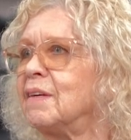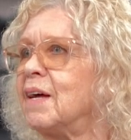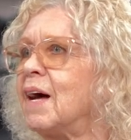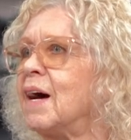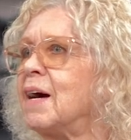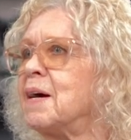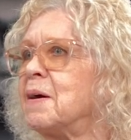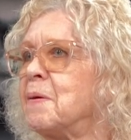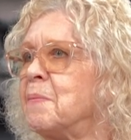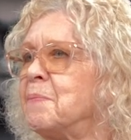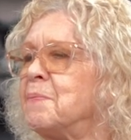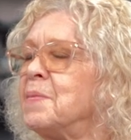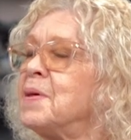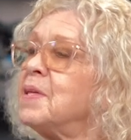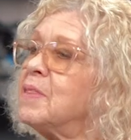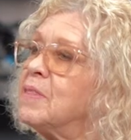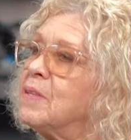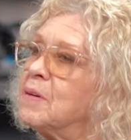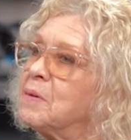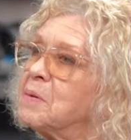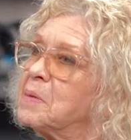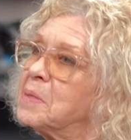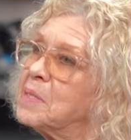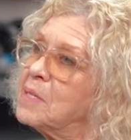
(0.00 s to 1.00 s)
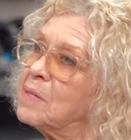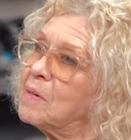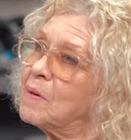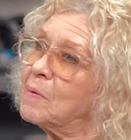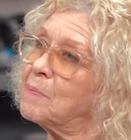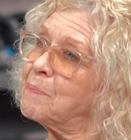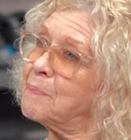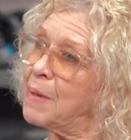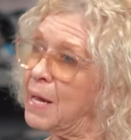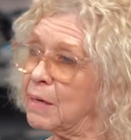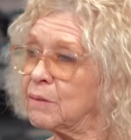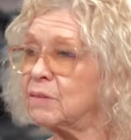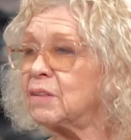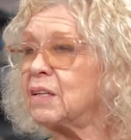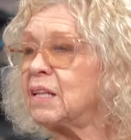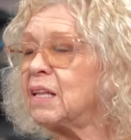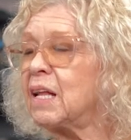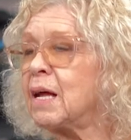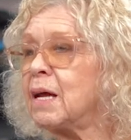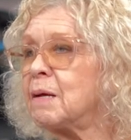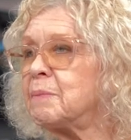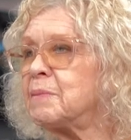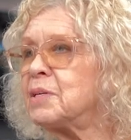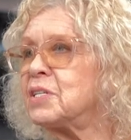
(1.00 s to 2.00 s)
Um, there were mountain
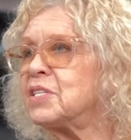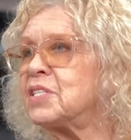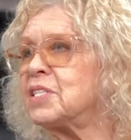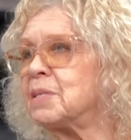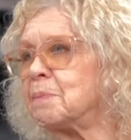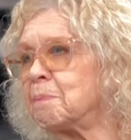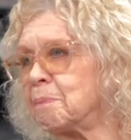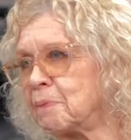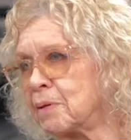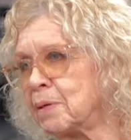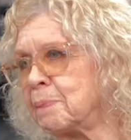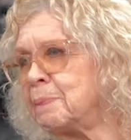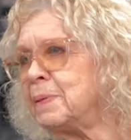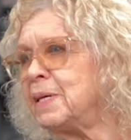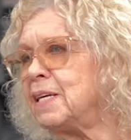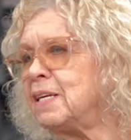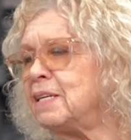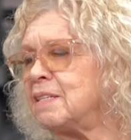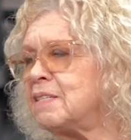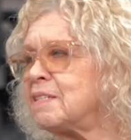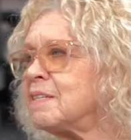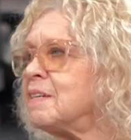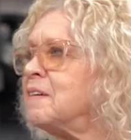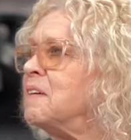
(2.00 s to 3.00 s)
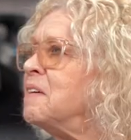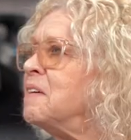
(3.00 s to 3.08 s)
climbers and burpees,